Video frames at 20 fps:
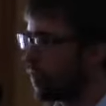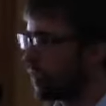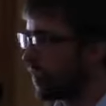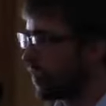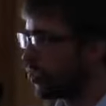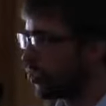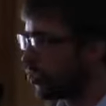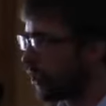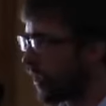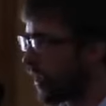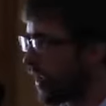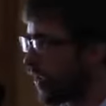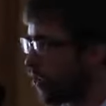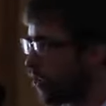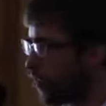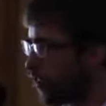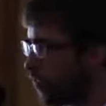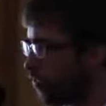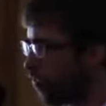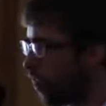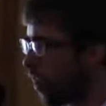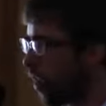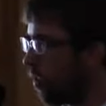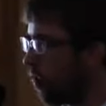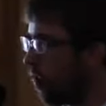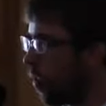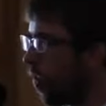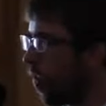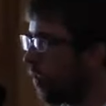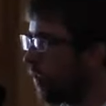us had changed
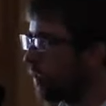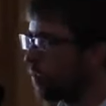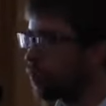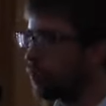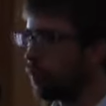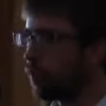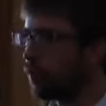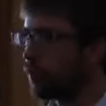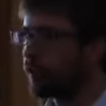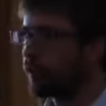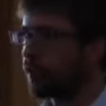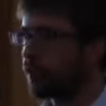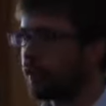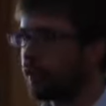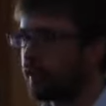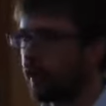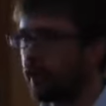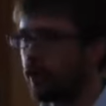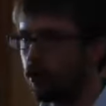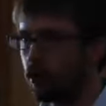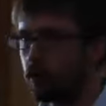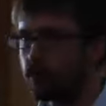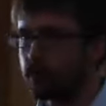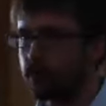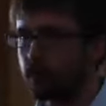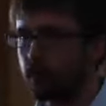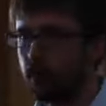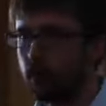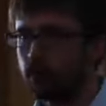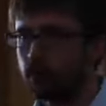from our experience in
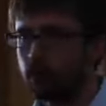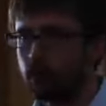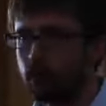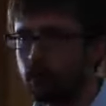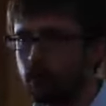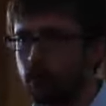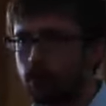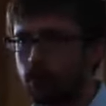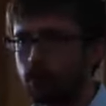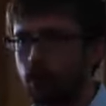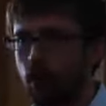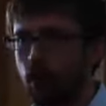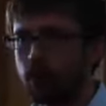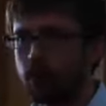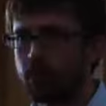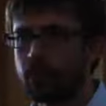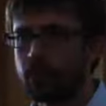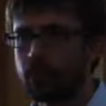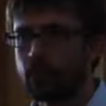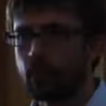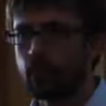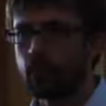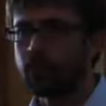Antarctica, from the